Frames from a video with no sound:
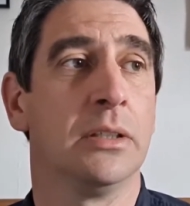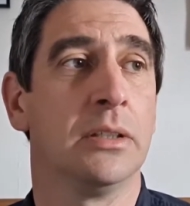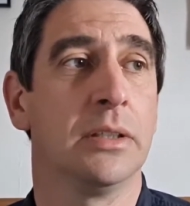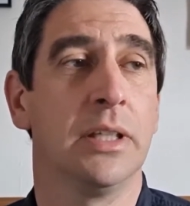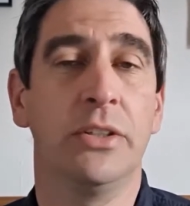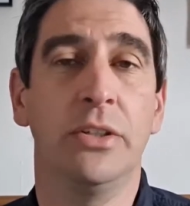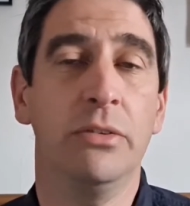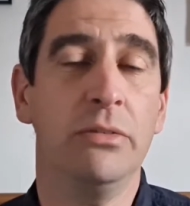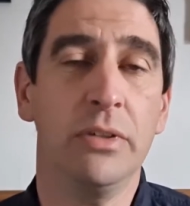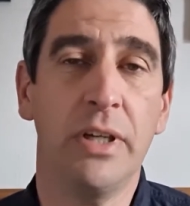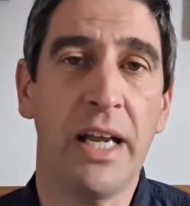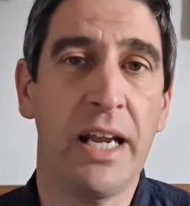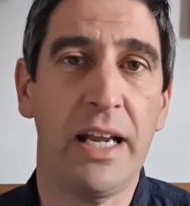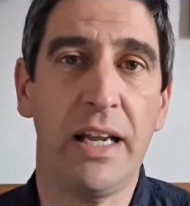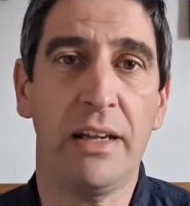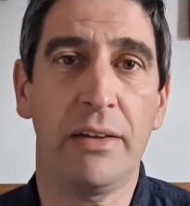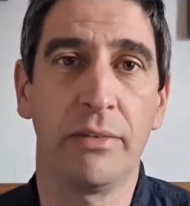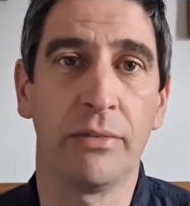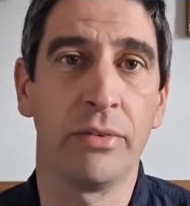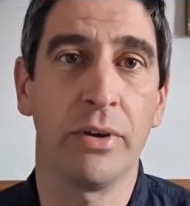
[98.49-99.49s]
They don't
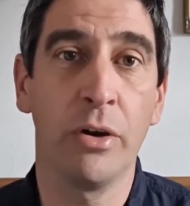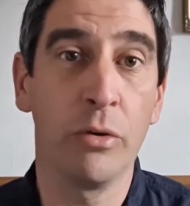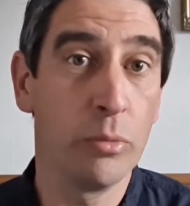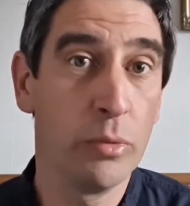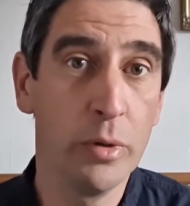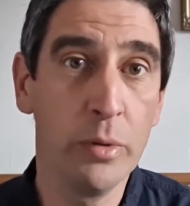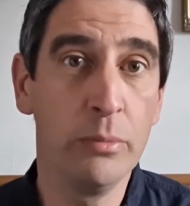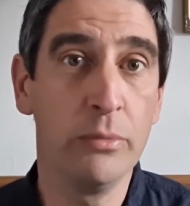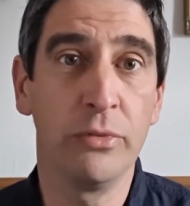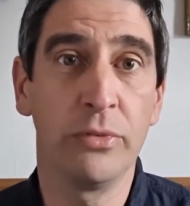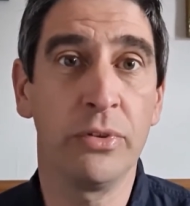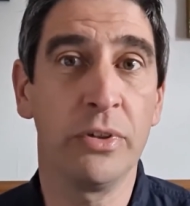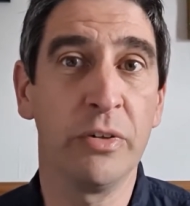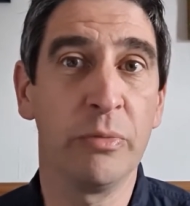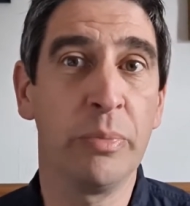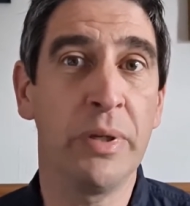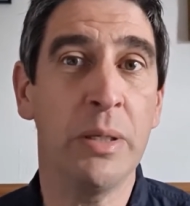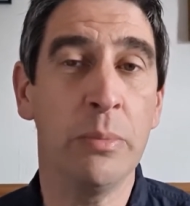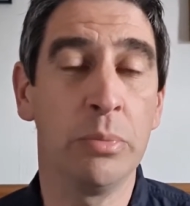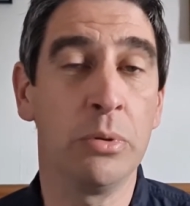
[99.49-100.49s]
have a room full
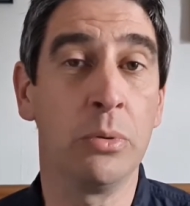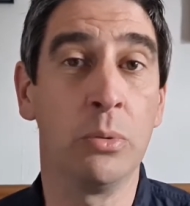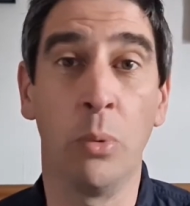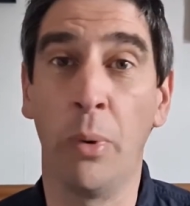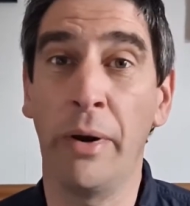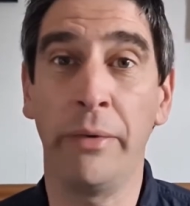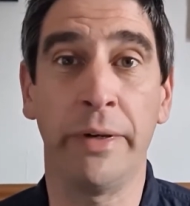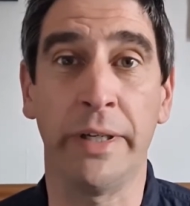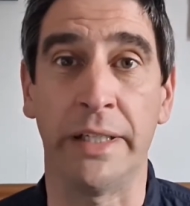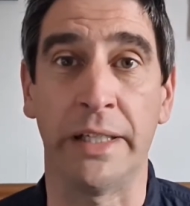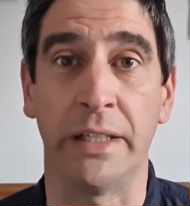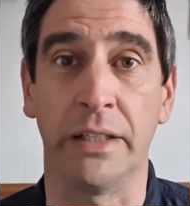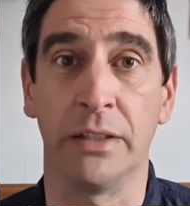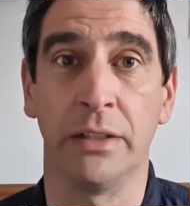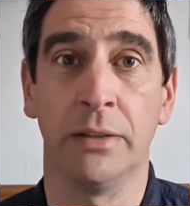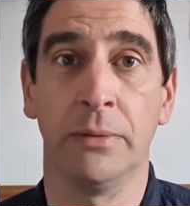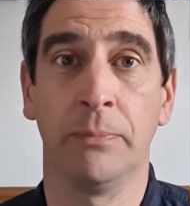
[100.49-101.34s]
of people worrying.